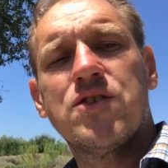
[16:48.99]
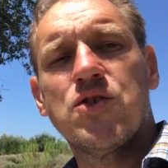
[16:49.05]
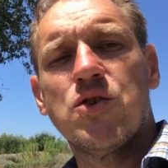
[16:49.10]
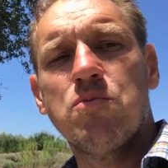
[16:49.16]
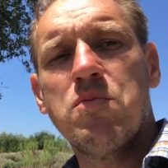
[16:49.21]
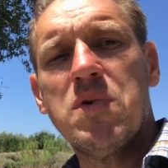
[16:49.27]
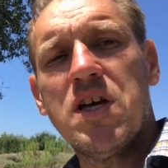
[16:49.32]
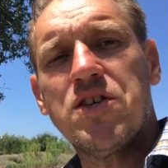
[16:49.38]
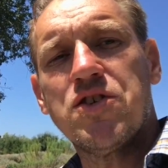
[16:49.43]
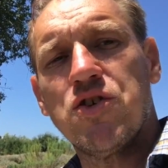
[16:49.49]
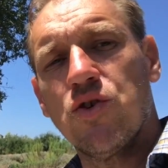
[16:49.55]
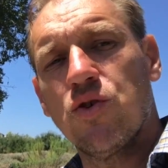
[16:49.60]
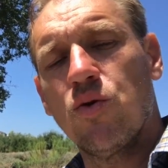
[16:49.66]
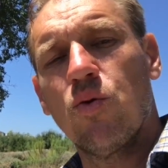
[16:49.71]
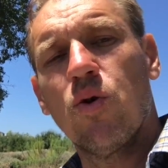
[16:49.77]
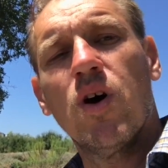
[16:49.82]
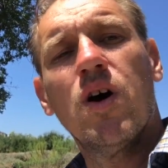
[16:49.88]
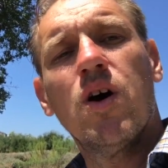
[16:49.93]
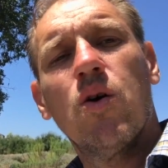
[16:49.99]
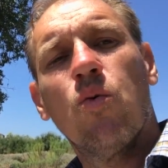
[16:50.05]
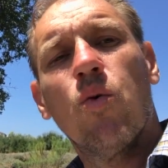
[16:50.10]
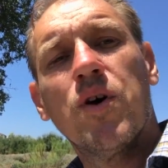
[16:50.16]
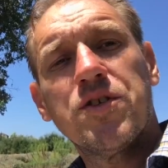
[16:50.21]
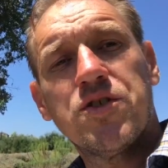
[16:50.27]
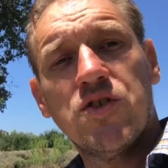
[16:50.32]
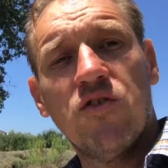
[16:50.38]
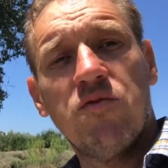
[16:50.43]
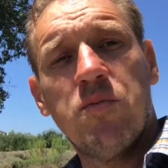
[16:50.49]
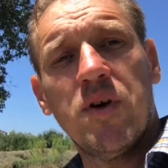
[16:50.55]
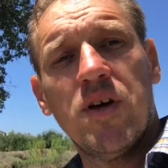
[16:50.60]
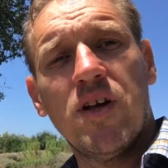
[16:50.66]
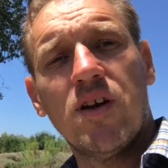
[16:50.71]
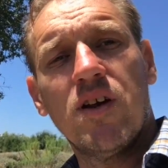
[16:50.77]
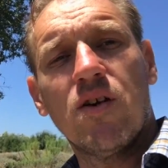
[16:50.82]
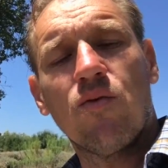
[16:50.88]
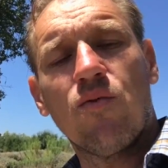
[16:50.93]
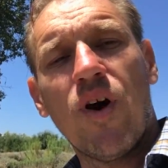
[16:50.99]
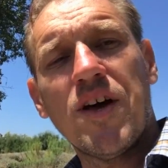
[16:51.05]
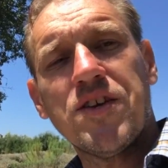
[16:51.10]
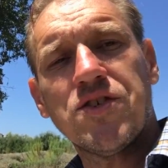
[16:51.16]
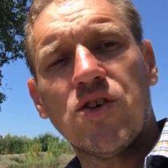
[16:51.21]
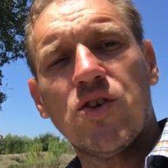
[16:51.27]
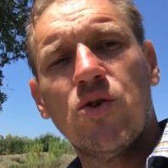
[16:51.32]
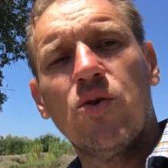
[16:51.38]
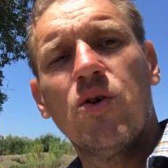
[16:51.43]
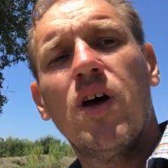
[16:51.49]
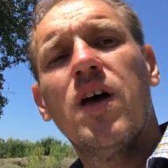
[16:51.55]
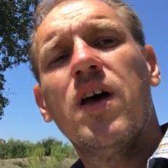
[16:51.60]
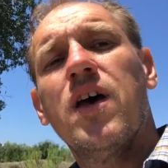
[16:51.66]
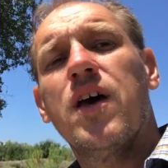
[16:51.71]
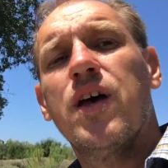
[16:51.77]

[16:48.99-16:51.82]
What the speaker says: to meet you once you've been rescued